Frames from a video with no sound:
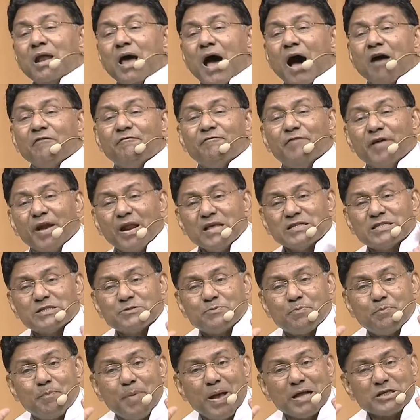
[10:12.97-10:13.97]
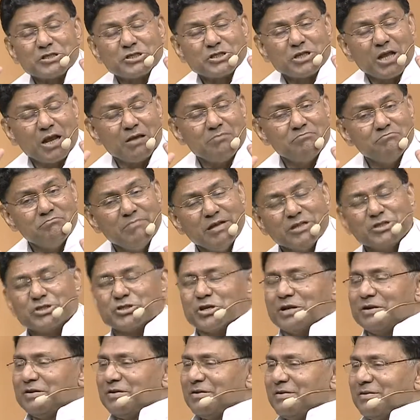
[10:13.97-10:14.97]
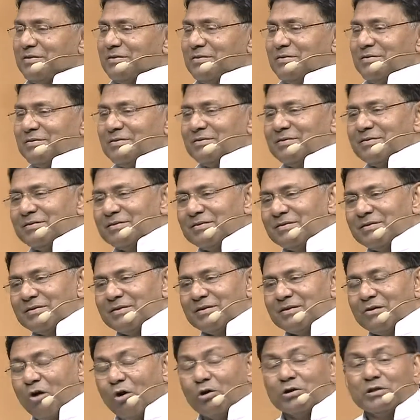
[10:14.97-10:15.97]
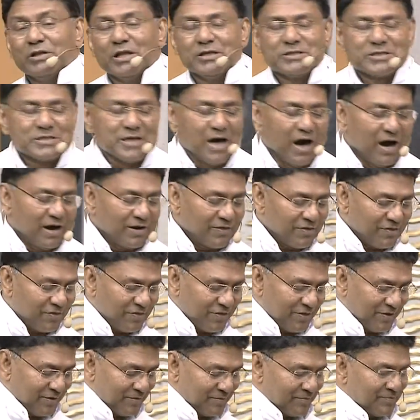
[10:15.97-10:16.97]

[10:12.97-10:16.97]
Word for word: a very special mission on this earth.